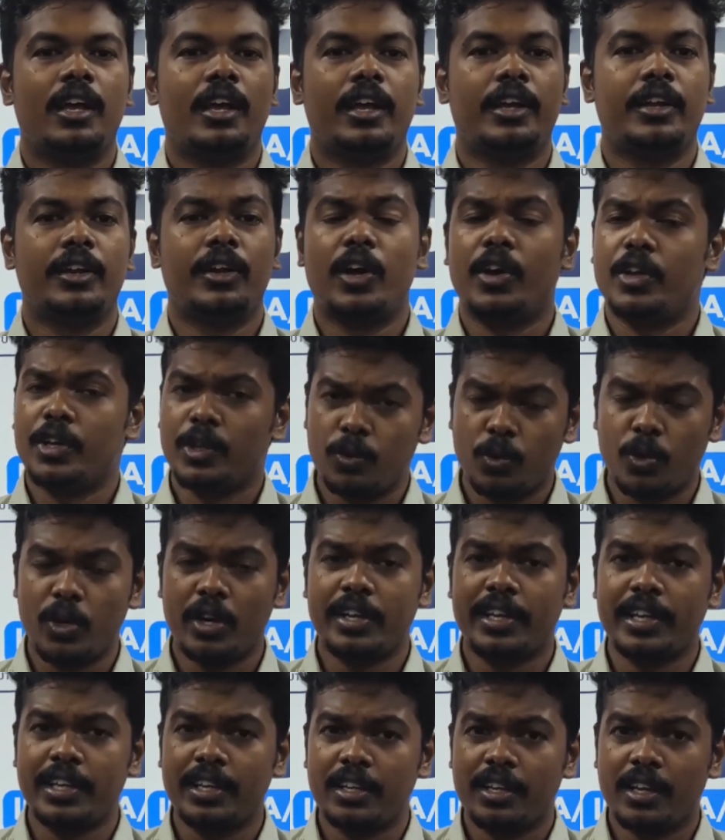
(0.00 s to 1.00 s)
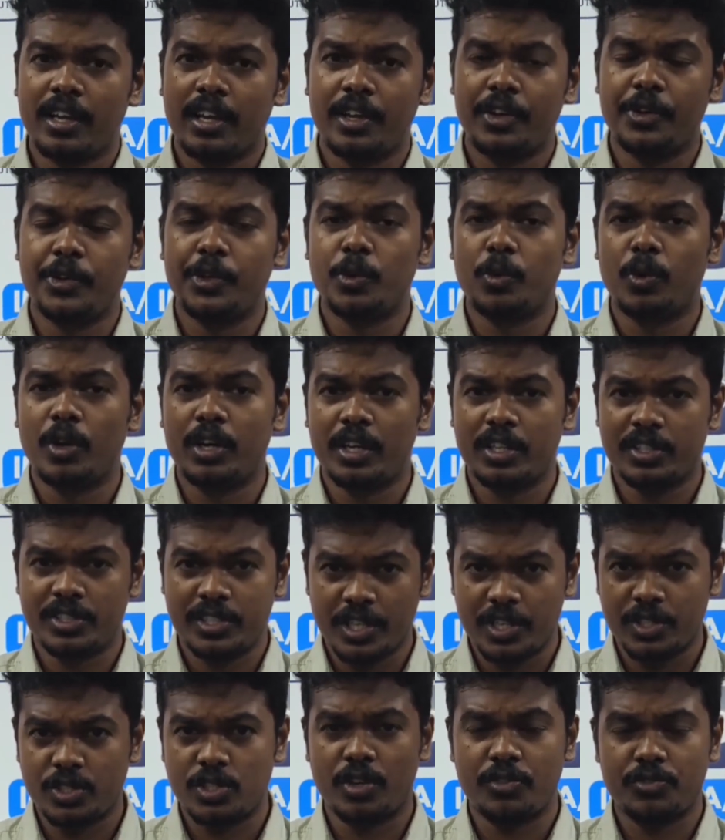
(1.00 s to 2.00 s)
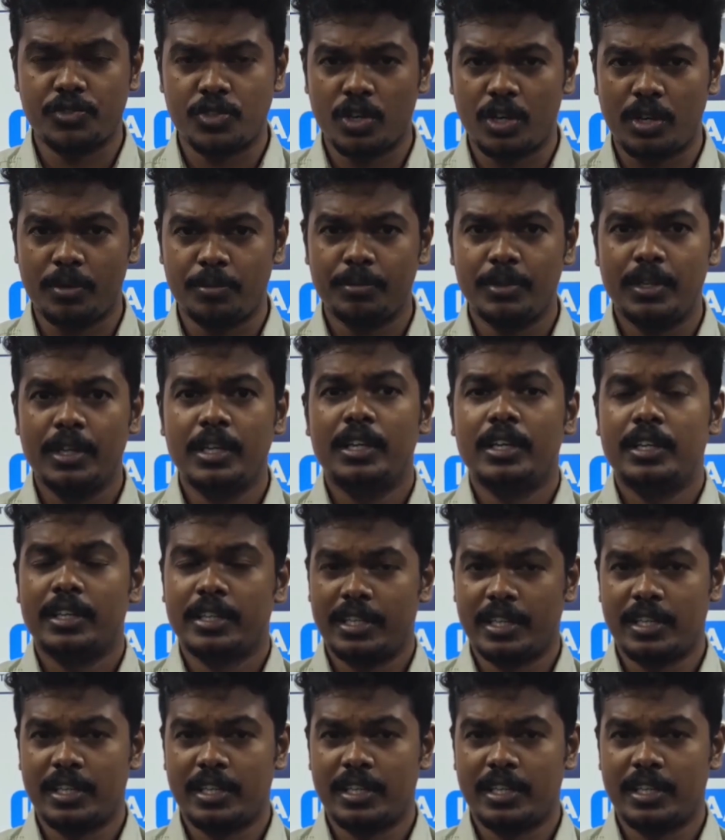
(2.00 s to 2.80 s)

And are you working and you want a change of job?